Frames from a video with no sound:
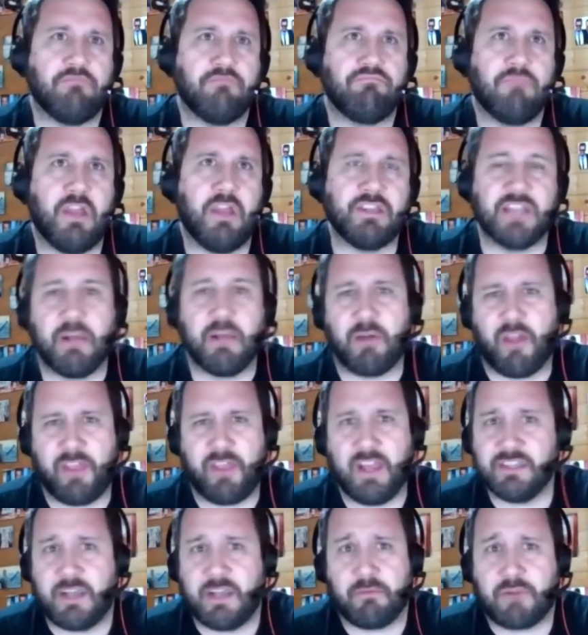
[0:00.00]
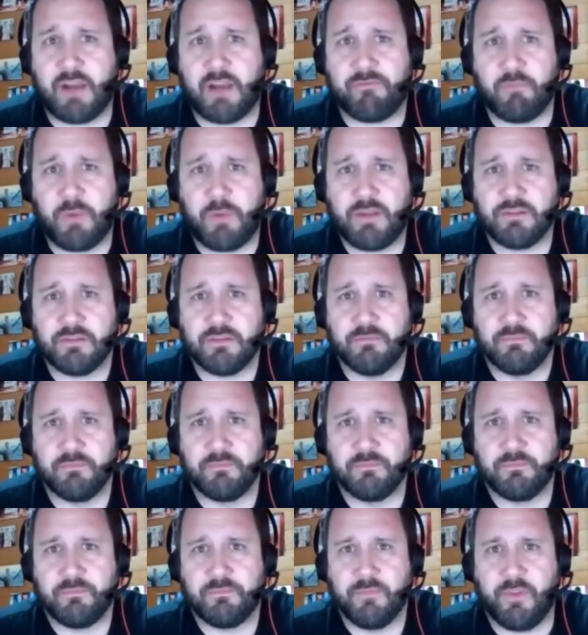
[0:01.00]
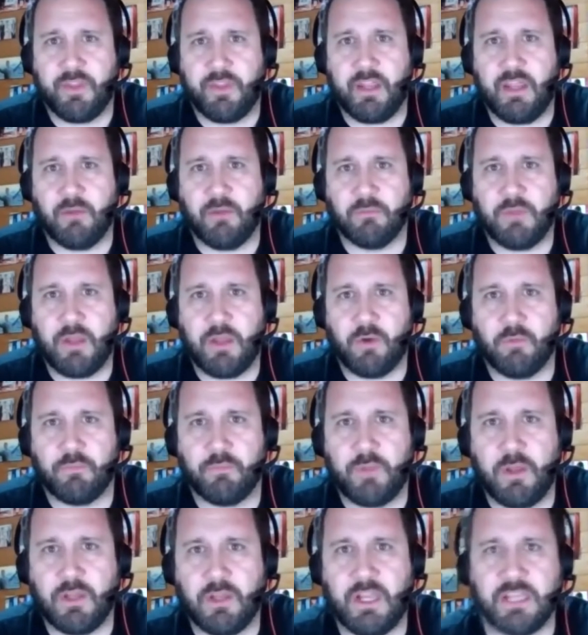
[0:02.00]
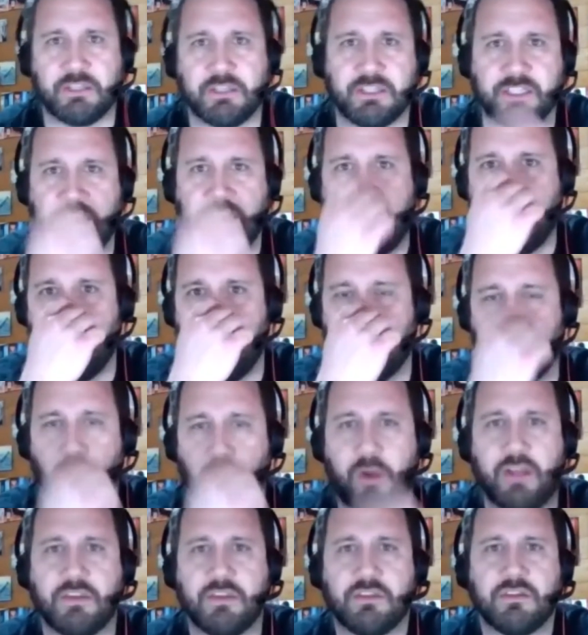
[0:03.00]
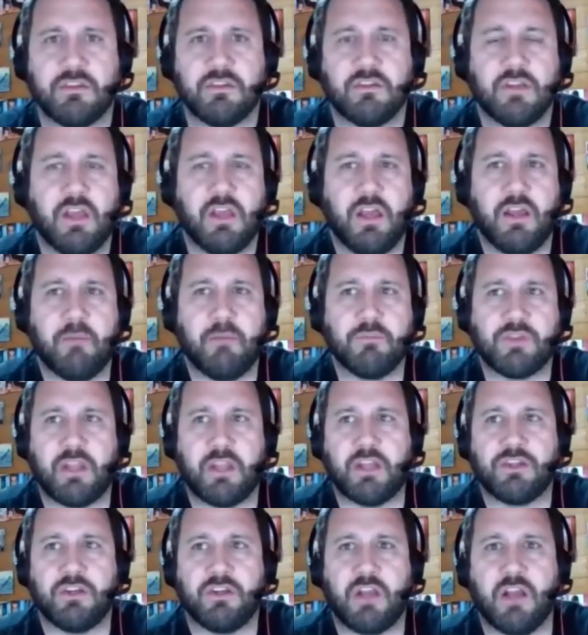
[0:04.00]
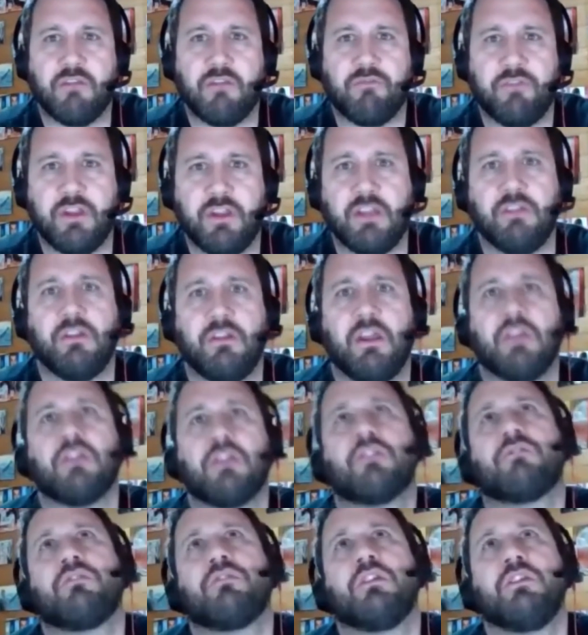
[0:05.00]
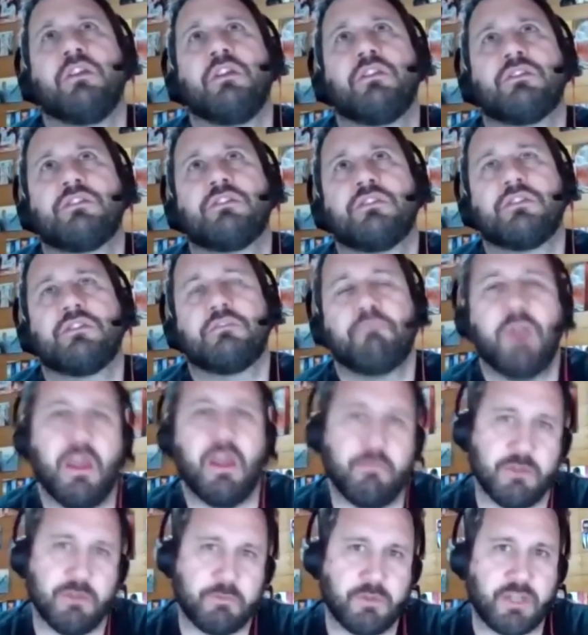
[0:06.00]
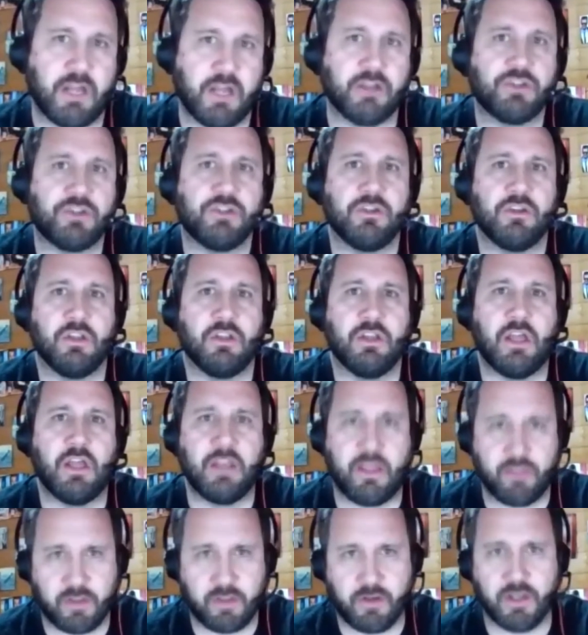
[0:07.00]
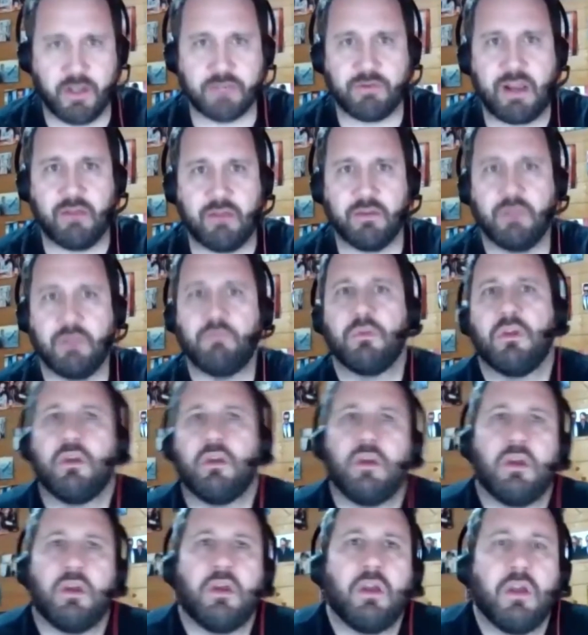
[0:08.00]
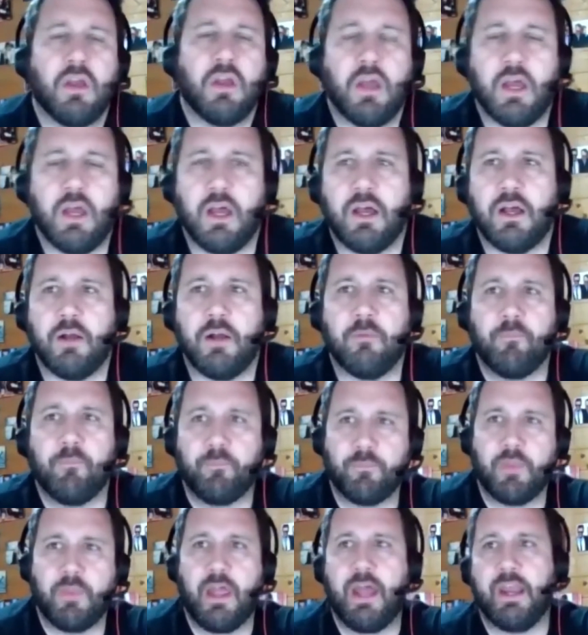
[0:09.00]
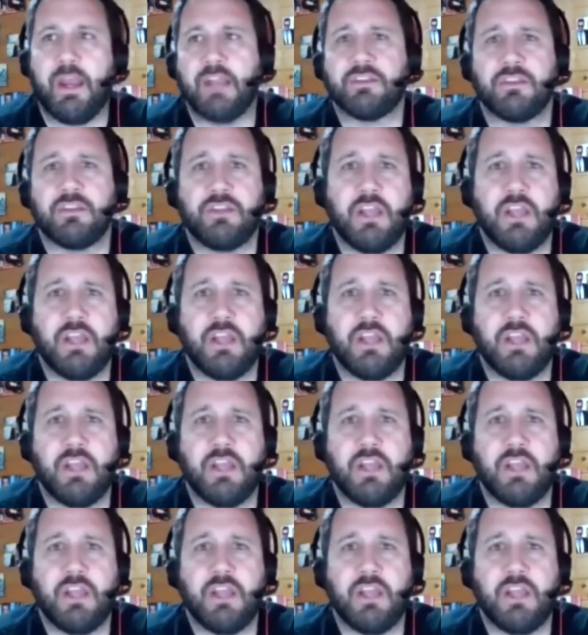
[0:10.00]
he's an upgrade from Wentz. I think he's steadier than Wentz, so that should hopefully increase Pittman's production and the other guys around him. And it's